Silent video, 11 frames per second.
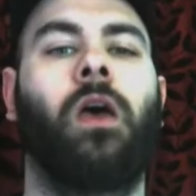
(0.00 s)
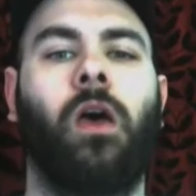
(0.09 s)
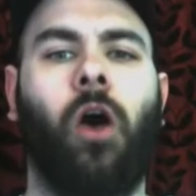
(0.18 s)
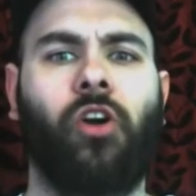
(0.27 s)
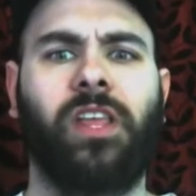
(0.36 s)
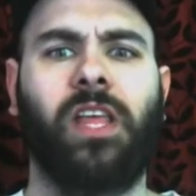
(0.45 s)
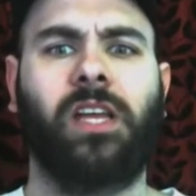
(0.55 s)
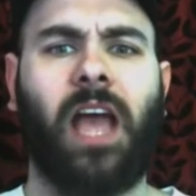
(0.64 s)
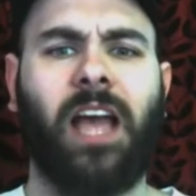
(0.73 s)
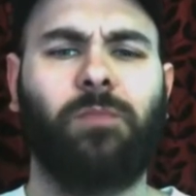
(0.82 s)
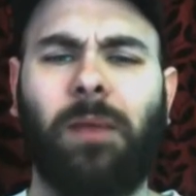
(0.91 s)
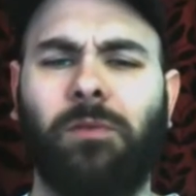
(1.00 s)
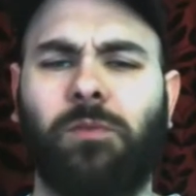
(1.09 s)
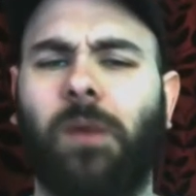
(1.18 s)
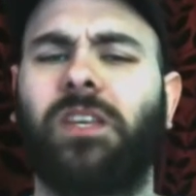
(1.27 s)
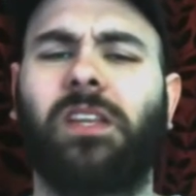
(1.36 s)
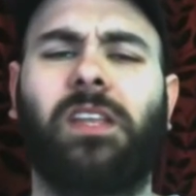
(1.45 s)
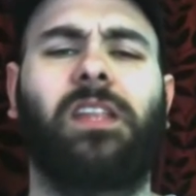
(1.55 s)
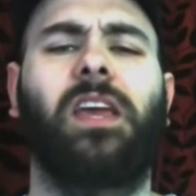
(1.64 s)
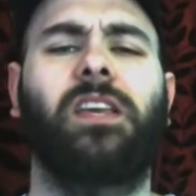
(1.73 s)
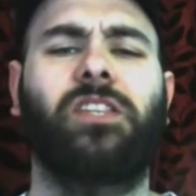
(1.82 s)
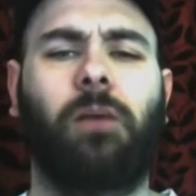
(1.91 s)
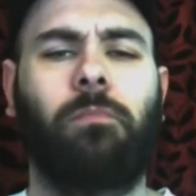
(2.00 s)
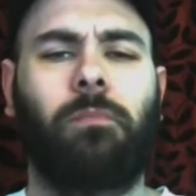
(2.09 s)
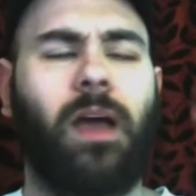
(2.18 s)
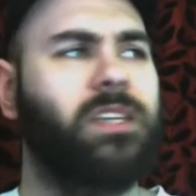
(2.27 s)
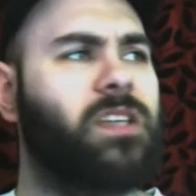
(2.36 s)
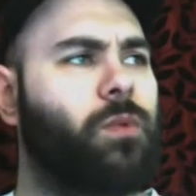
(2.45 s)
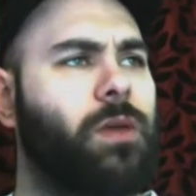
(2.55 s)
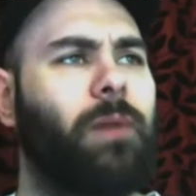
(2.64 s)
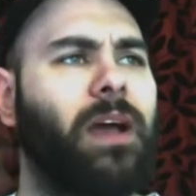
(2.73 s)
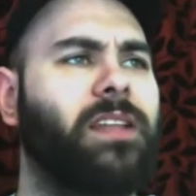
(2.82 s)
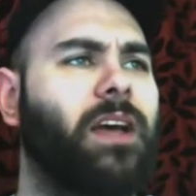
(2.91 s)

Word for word: Alright there guys, my name is Bowzy and today something is a wee bit